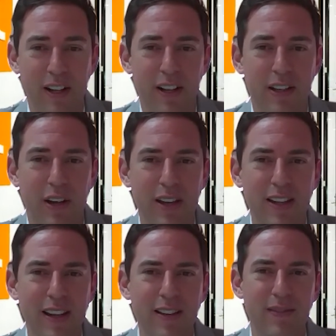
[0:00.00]

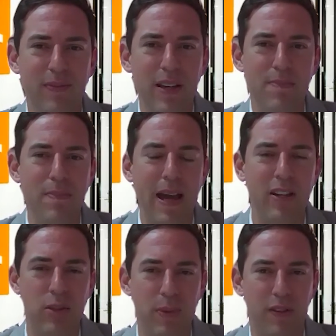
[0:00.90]
In
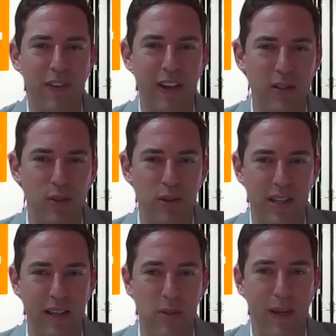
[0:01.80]
management of vendors'
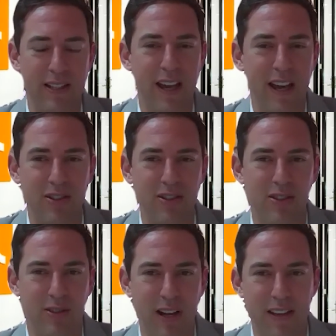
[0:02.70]
expectations
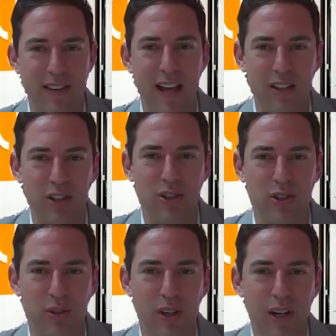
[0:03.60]
around that
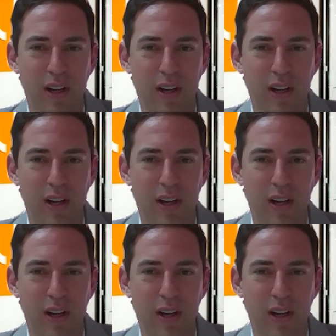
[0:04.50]
issue,